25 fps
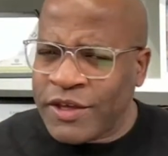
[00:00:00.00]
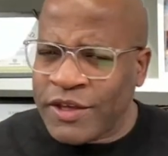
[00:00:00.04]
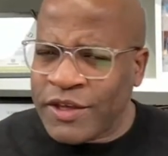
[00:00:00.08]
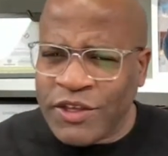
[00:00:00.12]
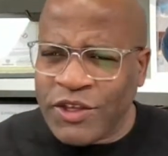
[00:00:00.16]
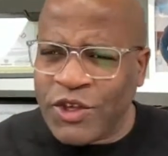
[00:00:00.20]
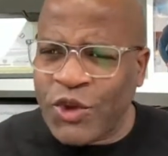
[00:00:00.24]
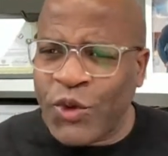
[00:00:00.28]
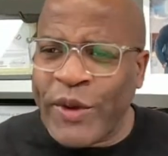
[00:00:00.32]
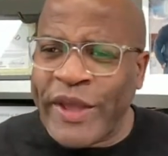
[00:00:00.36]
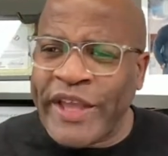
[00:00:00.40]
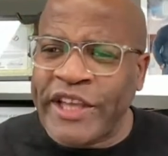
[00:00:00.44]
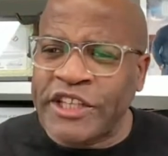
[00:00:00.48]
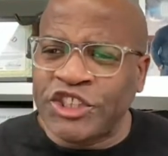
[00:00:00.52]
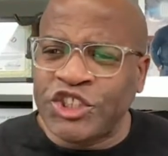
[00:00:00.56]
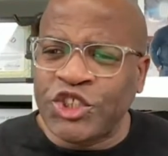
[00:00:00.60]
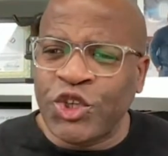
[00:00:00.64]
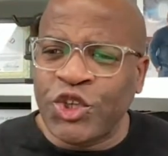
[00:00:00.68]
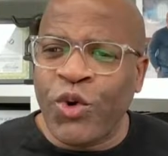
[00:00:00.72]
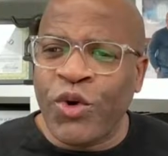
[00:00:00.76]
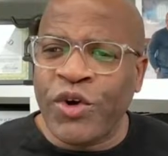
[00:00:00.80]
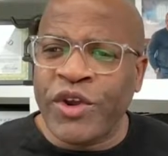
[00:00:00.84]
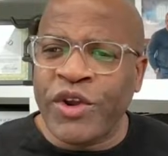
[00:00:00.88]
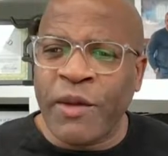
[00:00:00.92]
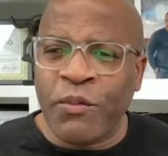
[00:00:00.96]
ain't
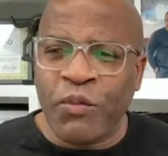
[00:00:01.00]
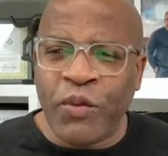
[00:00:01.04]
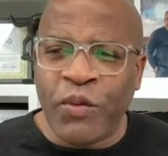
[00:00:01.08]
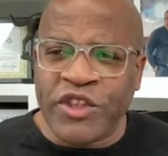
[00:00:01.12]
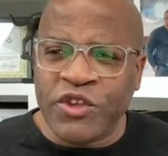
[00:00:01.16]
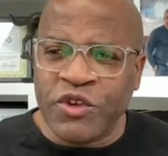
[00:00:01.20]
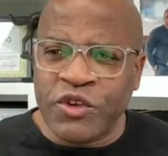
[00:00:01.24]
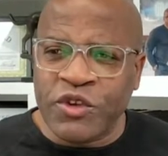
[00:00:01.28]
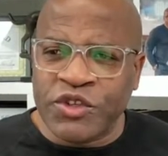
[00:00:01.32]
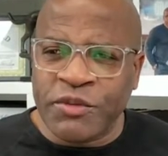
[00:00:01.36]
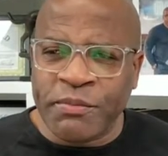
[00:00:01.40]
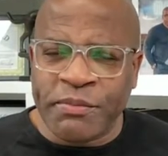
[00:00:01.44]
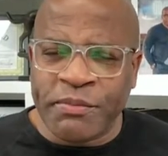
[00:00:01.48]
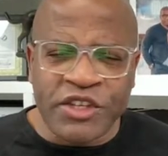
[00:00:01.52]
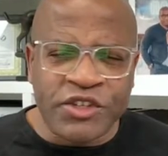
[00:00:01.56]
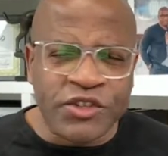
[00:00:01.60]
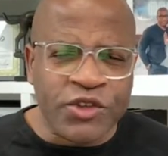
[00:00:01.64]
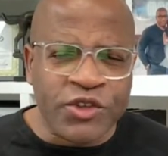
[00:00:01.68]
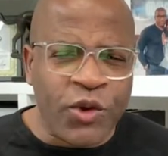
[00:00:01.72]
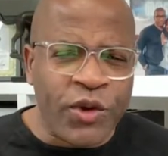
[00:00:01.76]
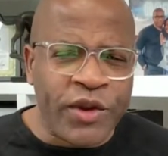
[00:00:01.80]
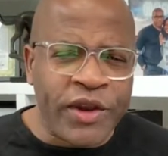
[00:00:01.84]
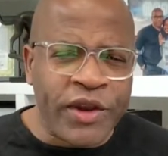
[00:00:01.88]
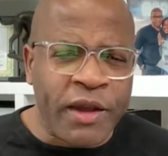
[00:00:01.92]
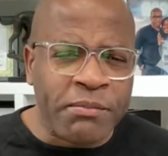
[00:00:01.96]
showing up when you should be
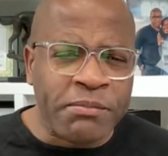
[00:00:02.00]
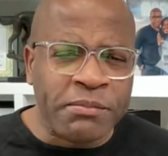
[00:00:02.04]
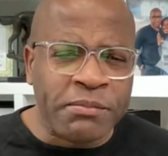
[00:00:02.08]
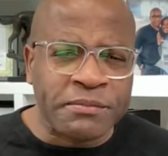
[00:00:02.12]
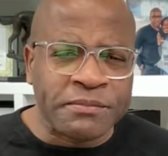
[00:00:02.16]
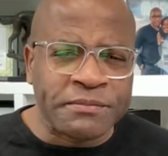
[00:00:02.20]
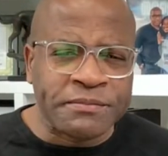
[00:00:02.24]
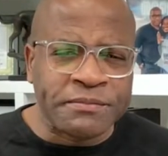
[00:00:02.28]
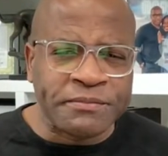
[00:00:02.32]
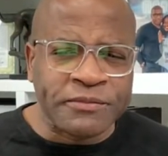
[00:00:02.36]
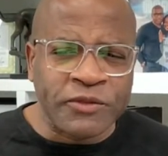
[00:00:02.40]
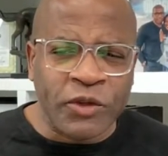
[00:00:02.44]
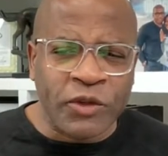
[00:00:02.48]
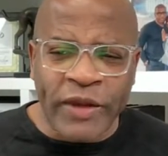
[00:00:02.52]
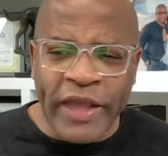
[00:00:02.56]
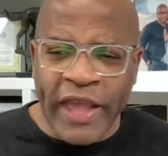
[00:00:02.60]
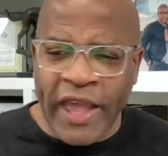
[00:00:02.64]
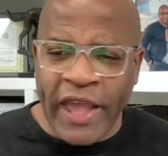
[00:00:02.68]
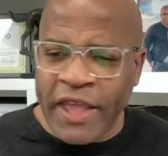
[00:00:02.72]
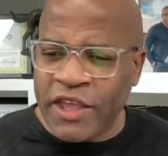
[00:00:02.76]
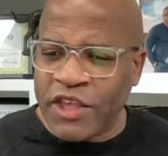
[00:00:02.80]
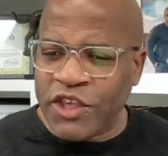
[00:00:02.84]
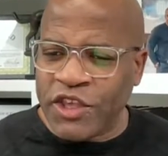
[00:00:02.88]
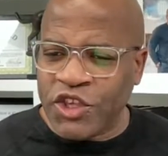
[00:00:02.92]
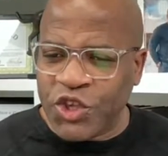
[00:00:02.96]
showing up.
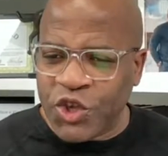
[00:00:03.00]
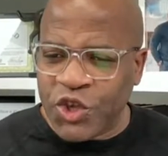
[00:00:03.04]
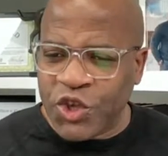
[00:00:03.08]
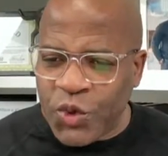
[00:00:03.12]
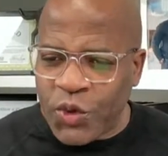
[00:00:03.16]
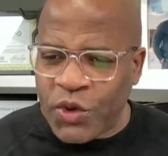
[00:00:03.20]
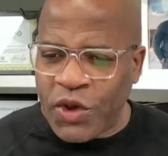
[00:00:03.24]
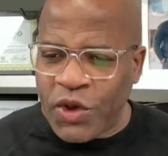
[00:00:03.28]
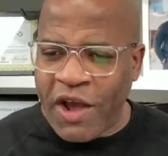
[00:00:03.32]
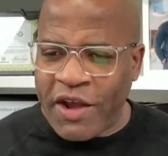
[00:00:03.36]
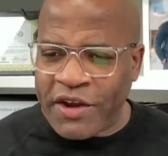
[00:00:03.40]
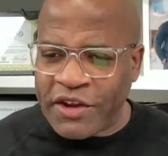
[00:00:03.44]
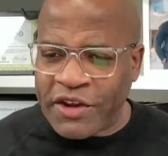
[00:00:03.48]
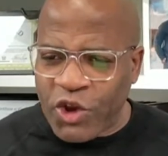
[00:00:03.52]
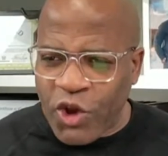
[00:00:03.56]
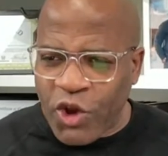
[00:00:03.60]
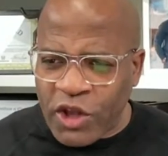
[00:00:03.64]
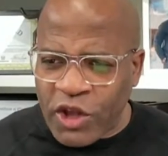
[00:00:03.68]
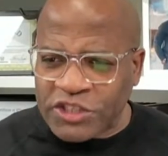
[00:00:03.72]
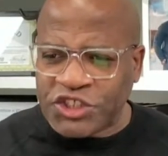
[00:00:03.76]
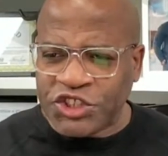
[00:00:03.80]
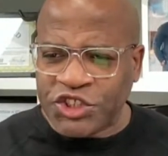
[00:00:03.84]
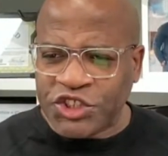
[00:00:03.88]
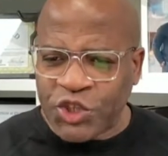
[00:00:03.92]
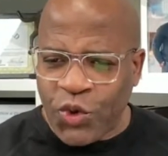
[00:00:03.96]
Okay, you are
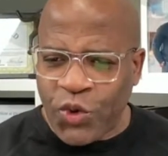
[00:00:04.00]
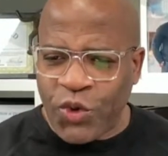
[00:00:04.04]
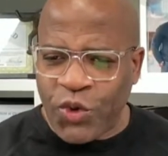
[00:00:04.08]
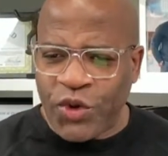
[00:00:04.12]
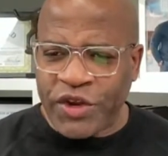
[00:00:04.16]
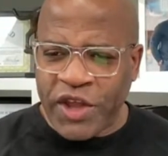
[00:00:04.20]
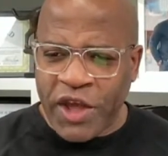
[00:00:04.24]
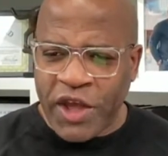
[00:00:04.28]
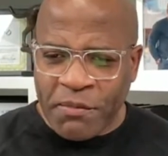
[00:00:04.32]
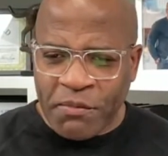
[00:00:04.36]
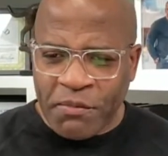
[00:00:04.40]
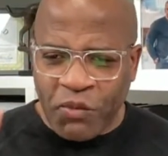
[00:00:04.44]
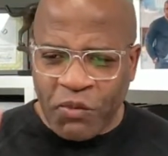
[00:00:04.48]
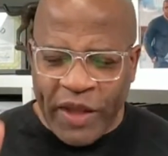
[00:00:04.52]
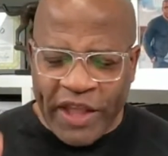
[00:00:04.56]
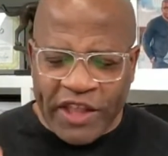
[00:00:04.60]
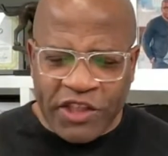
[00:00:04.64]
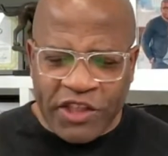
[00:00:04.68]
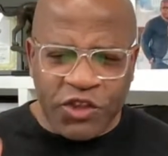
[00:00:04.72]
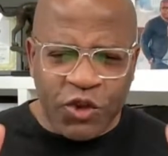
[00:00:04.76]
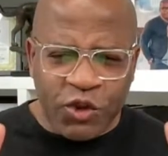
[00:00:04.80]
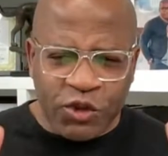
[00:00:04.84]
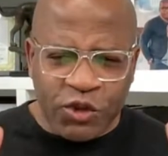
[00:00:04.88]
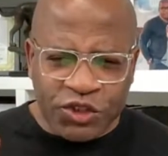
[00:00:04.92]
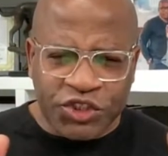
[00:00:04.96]
not showing up
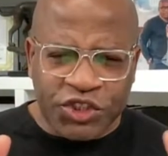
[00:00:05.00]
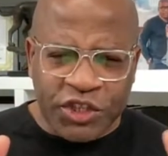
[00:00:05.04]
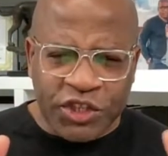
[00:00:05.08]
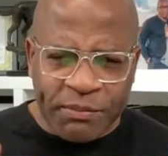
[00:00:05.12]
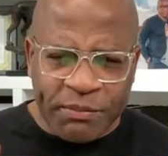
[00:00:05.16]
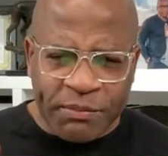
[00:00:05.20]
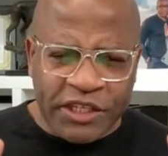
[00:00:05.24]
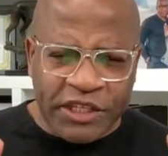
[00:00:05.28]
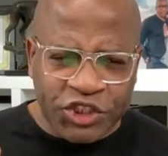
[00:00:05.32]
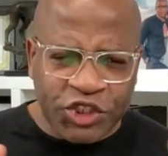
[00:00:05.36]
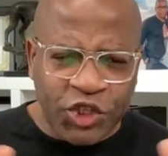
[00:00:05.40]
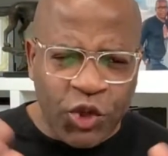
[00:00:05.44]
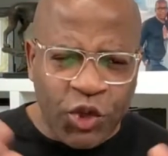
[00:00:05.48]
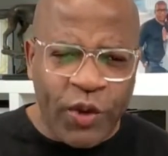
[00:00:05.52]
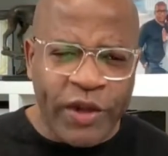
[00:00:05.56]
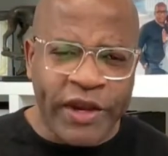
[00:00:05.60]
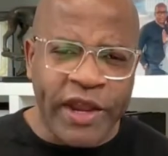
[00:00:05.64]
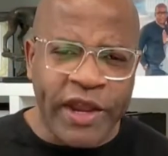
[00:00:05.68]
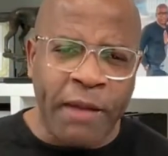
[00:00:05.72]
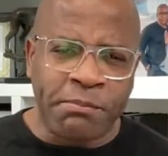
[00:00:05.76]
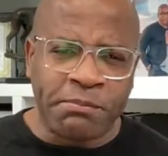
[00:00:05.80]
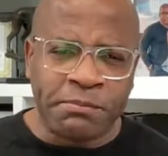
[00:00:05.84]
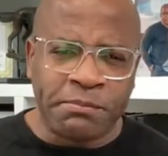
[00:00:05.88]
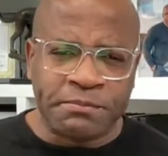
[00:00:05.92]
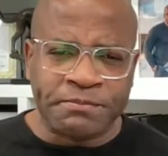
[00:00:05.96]
when you should be
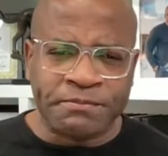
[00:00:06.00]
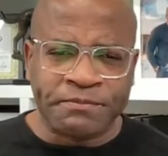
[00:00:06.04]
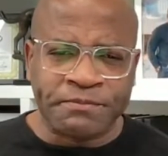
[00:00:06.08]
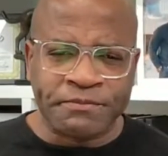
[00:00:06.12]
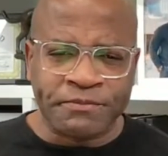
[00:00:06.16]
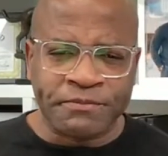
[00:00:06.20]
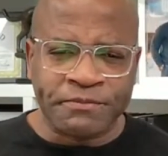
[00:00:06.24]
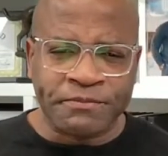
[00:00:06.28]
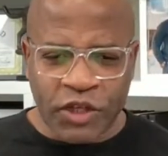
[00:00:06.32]
showing up.